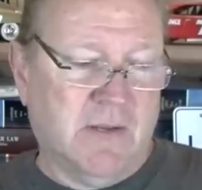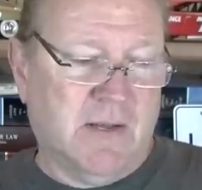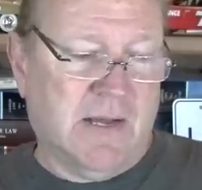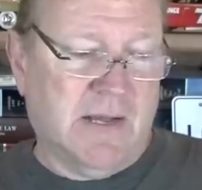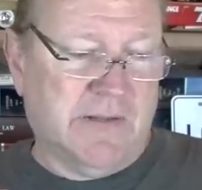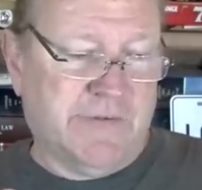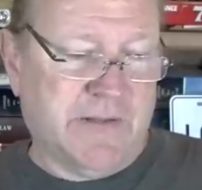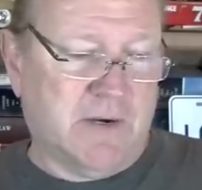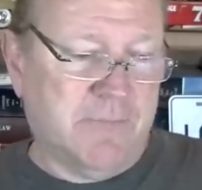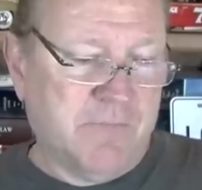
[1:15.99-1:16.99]

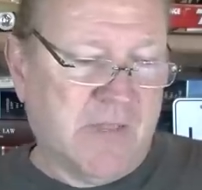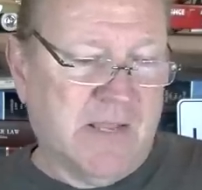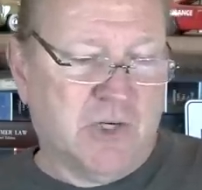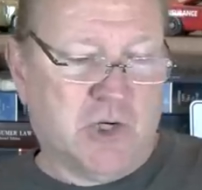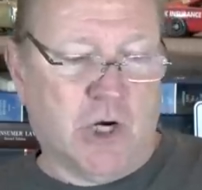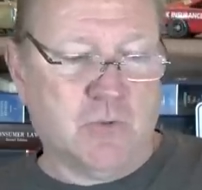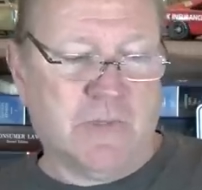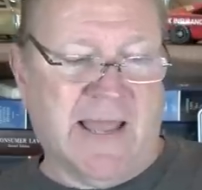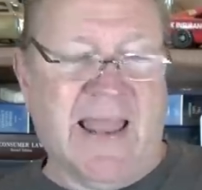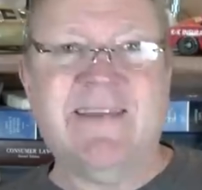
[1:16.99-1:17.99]
Center, charged
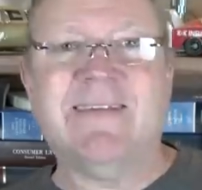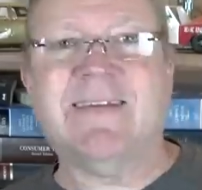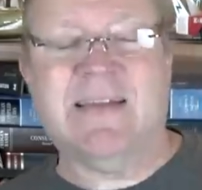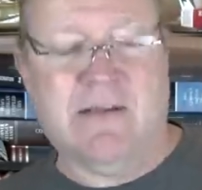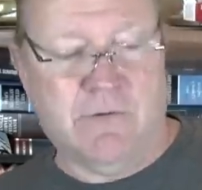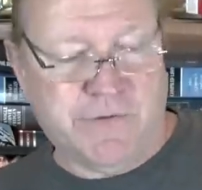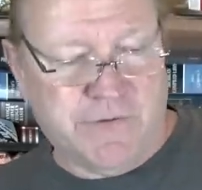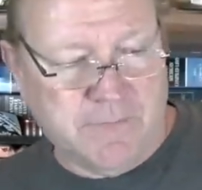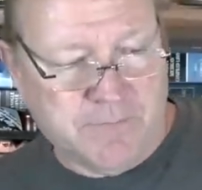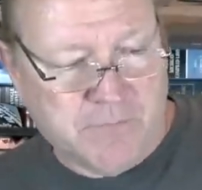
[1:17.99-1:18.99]
with 8
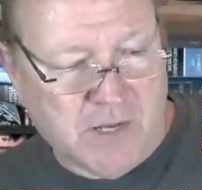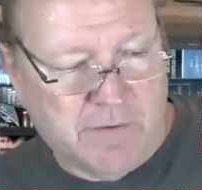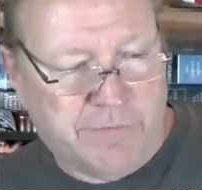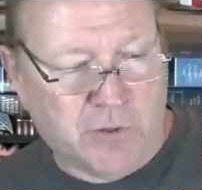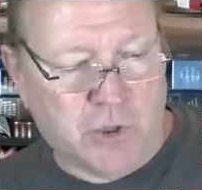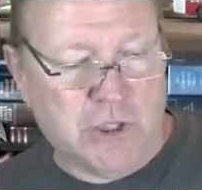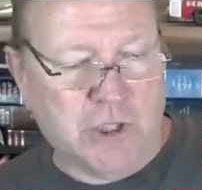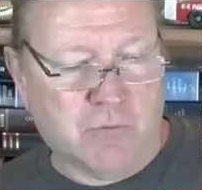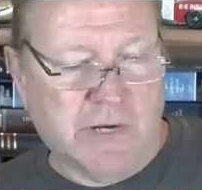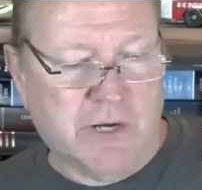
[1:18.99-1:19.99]
counts of
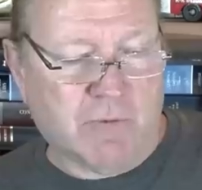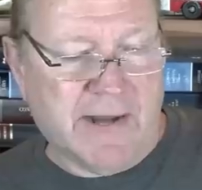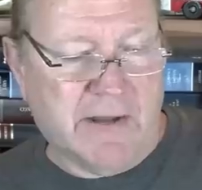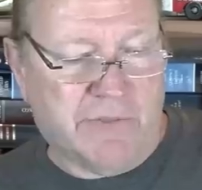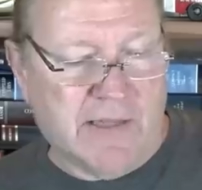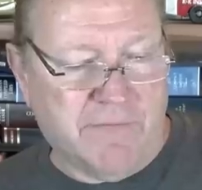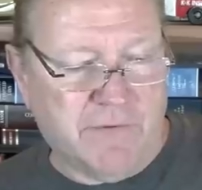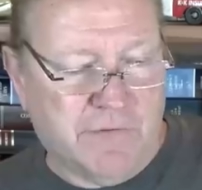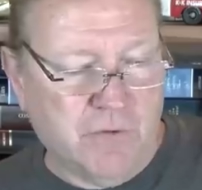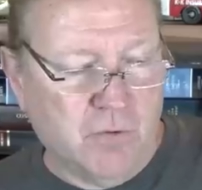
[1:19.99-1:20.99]
third-degree grand
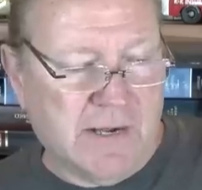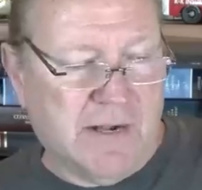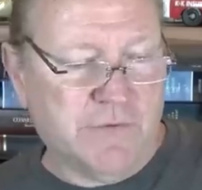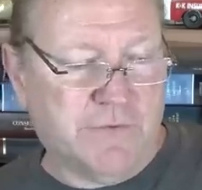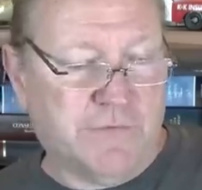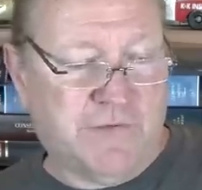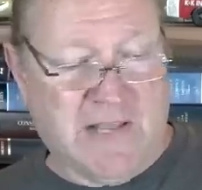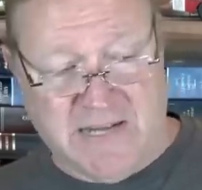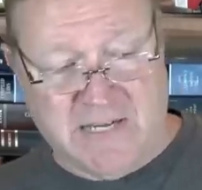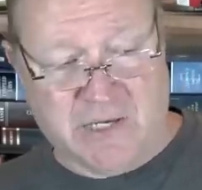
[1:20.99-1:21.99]
theft, 2 counts of
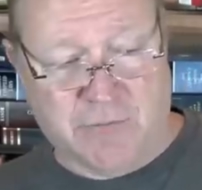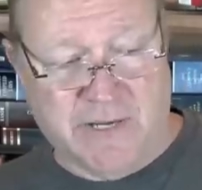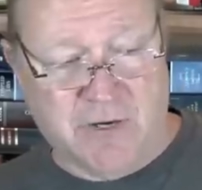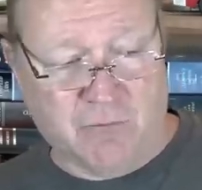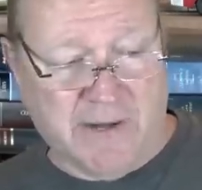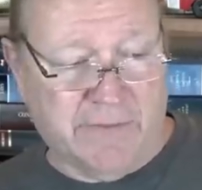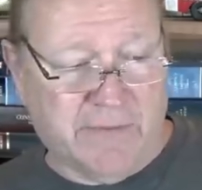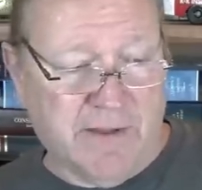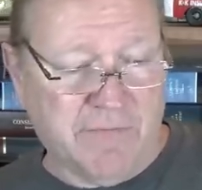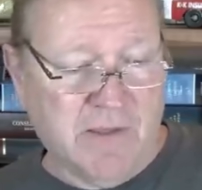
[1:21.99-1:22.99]
second-degree grand
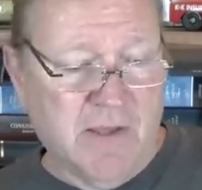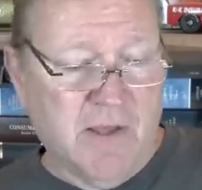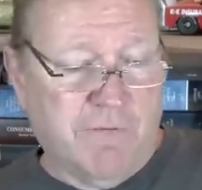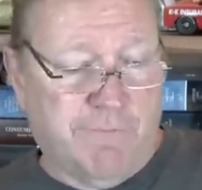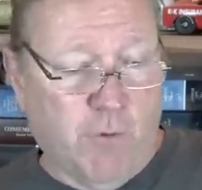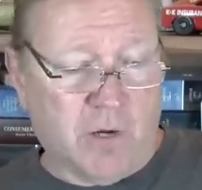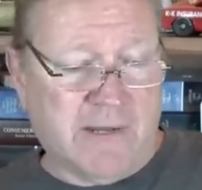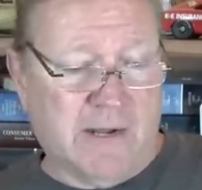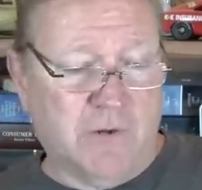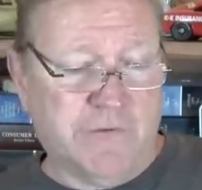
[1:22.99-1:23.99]
theft, 4
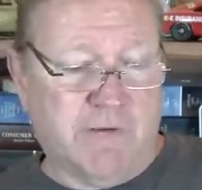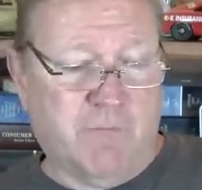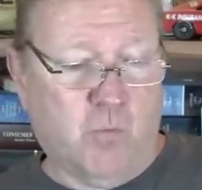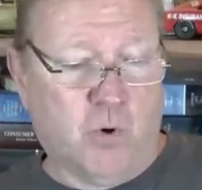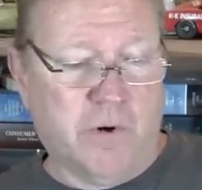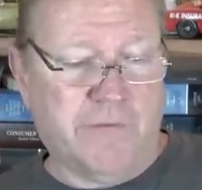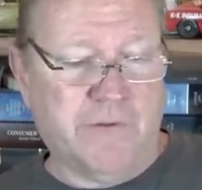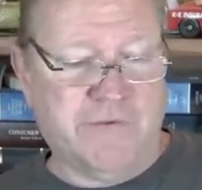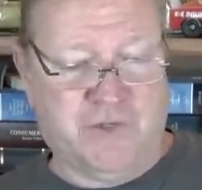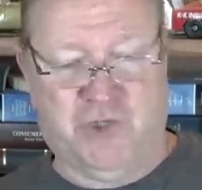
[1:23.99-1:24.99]
counts of
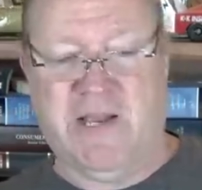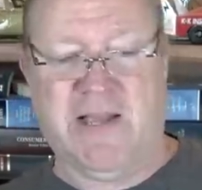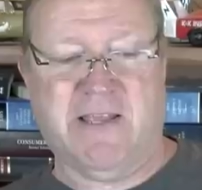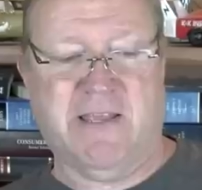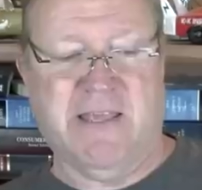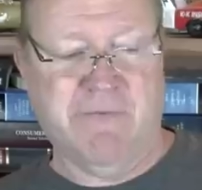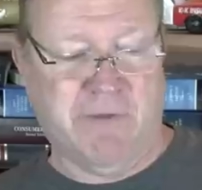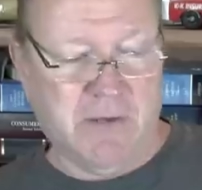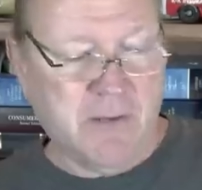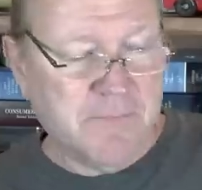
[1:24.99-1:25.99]
worthless check
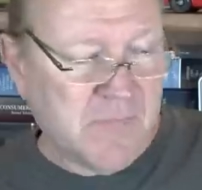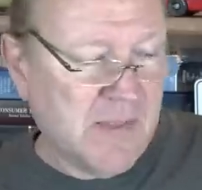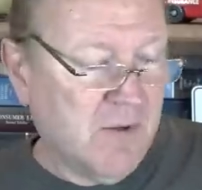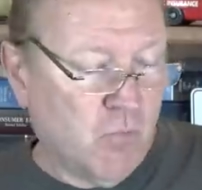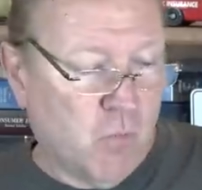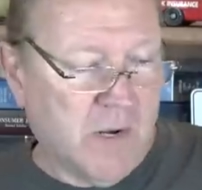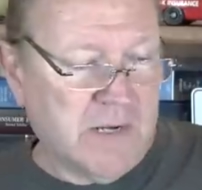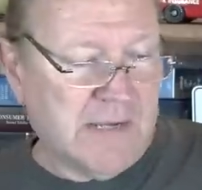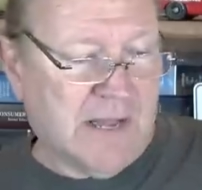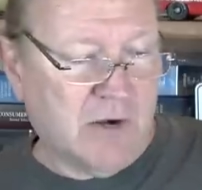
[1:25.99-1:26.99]
given,
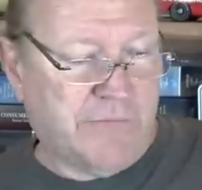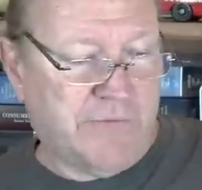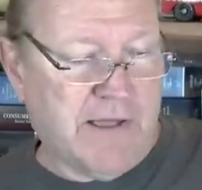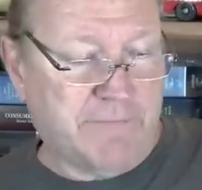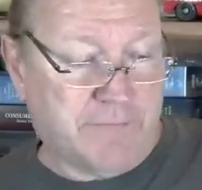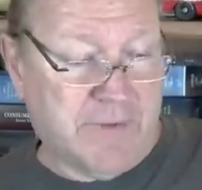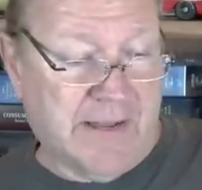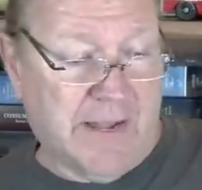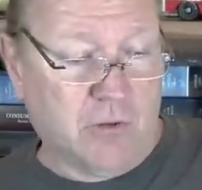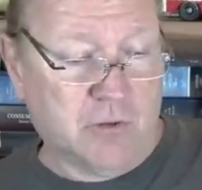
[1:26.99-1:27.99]
1 count of theft from
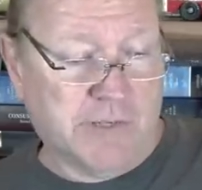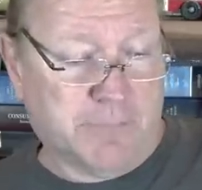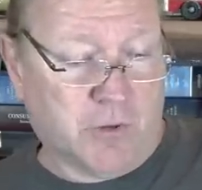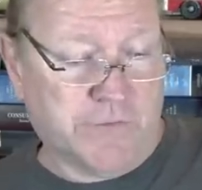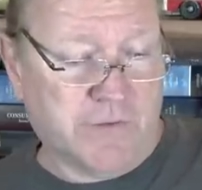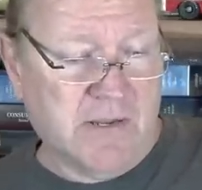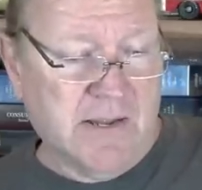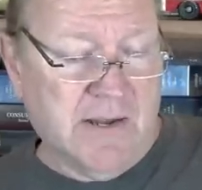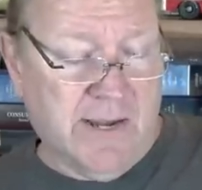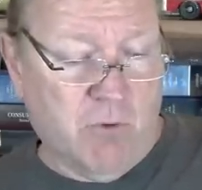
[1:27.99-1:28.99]
an elderly person,
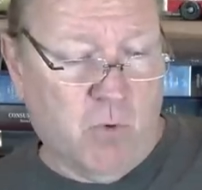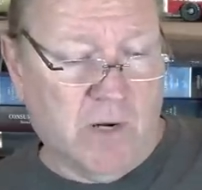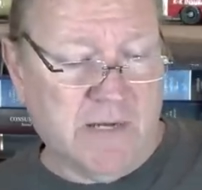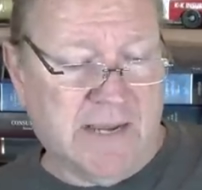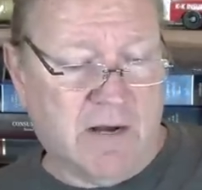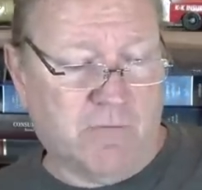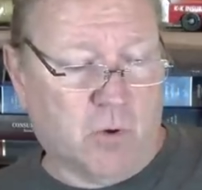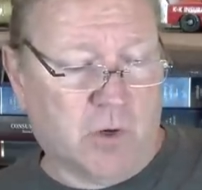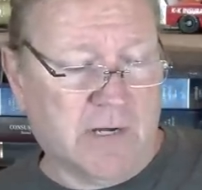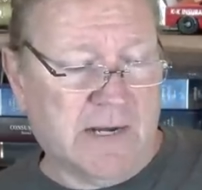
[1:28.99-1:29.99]
and 1 count of
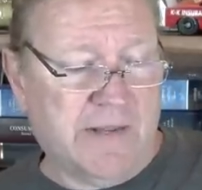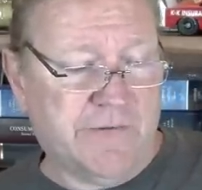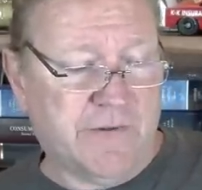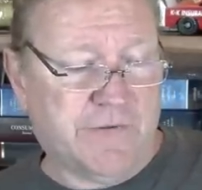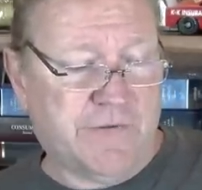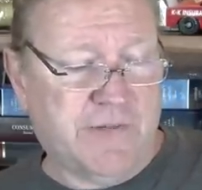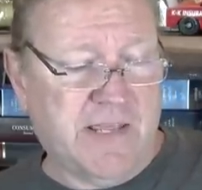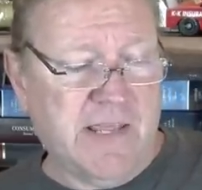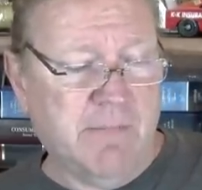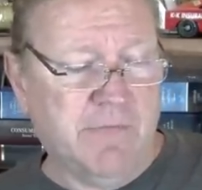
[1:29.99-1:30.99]
organized
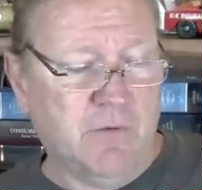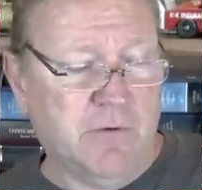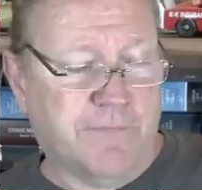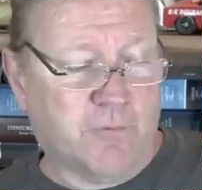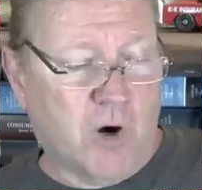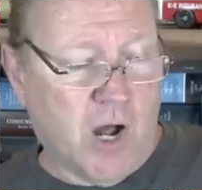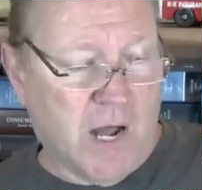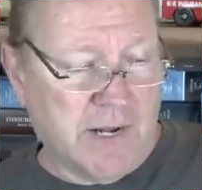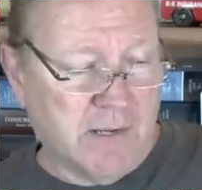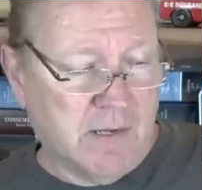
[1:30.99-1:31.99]
scheme to
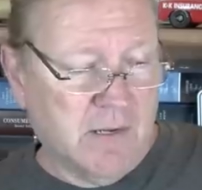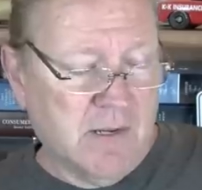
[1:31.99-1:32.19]
defraud.